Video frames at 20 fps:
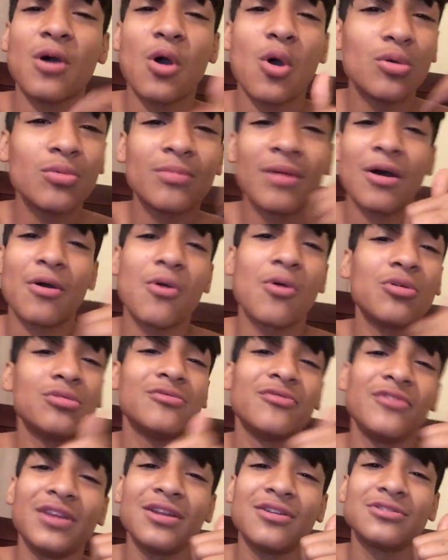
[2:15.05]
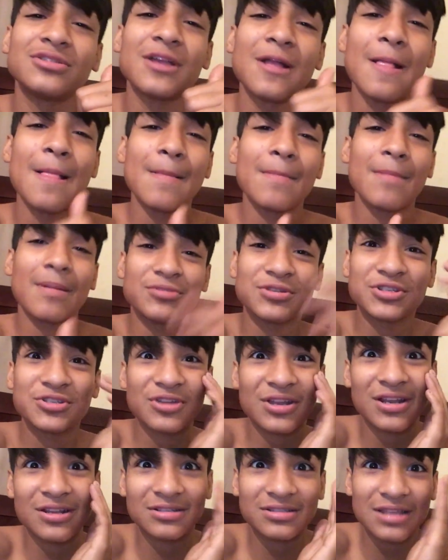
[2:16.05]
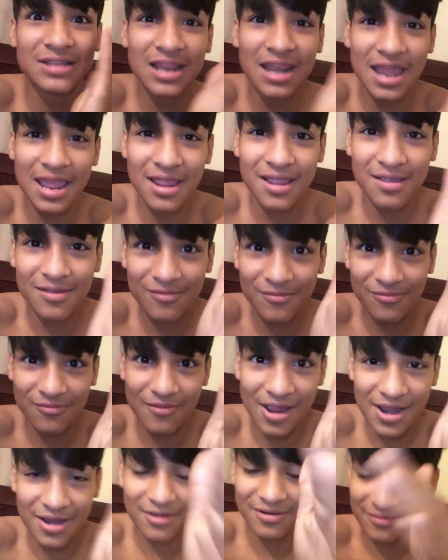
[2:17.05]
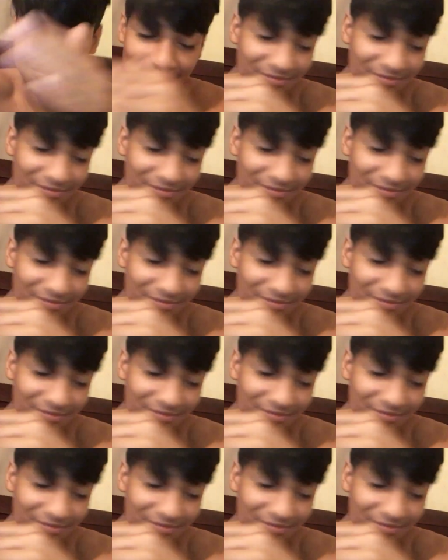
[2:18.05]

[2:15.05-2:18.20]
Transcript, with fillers: old my old videos i'm just trying to stay like right